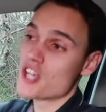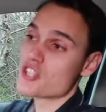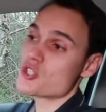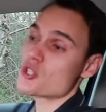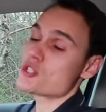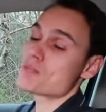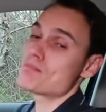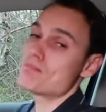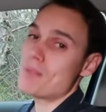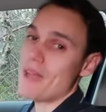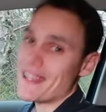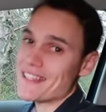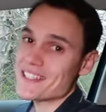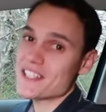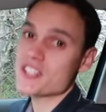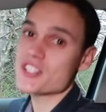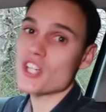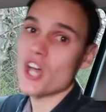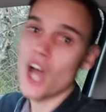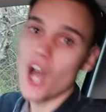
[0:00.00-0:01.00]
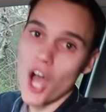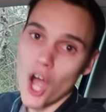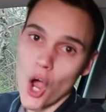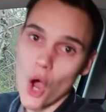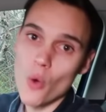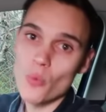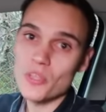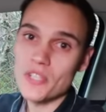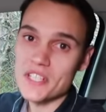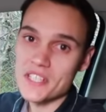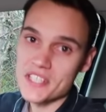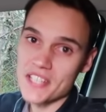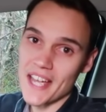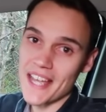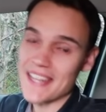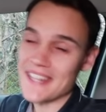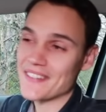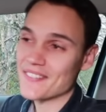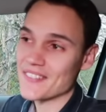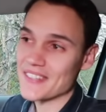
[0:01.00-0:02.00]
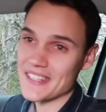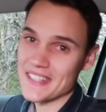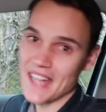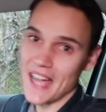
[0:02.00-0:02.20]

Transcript: So it's better to only take the